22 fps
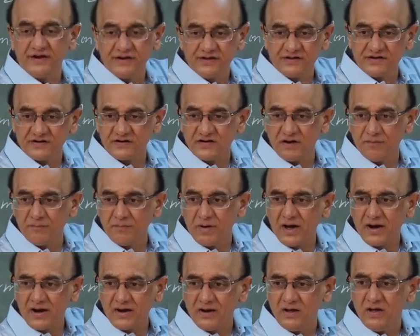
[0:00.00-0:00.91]
digit
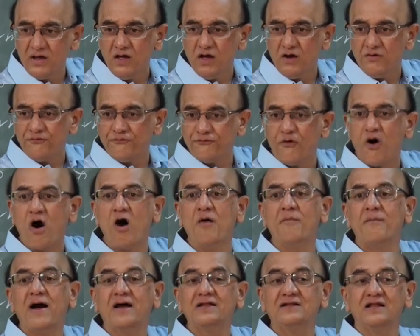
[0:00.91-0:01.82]
number
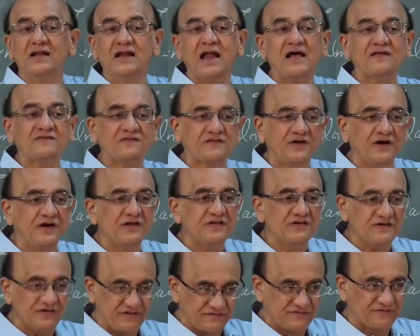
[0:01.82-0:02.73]
formed by the last 3
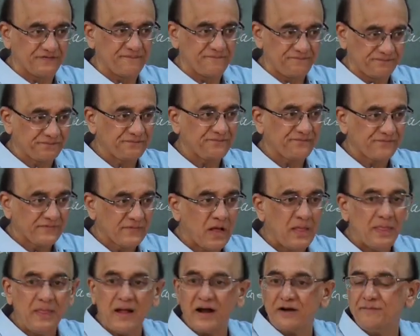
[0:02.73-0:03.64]
digits.
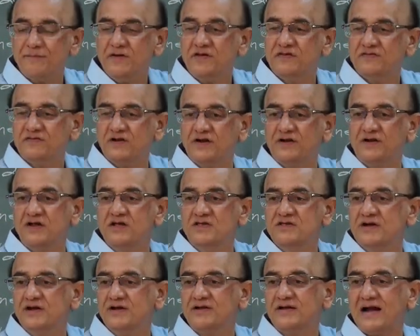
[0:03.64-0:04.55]
That means, the
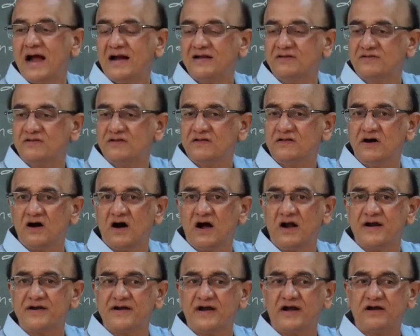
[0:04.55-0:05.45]
digit at the
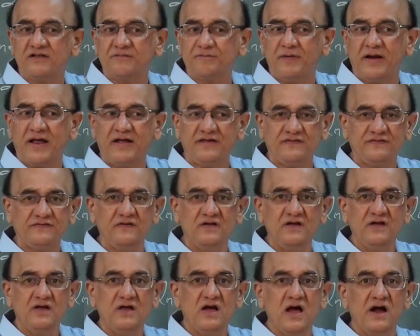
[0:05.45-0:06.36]
hundredth place,
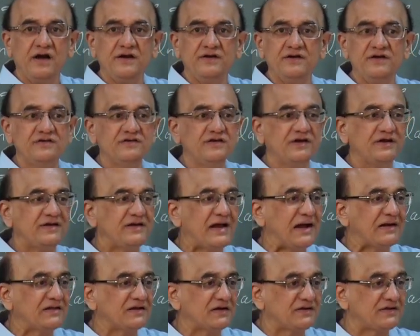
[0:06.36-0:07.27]
digit
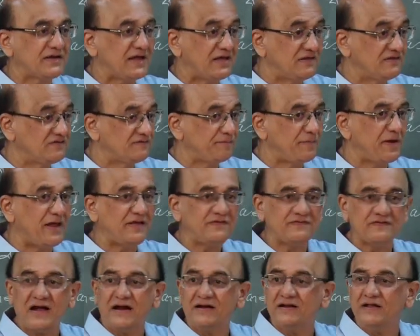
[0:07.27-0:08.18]
at the tens
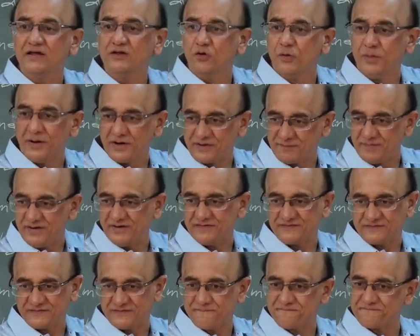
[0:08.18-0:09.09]
place and the unit
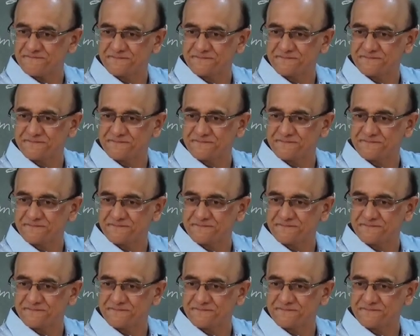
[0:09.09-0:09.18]
place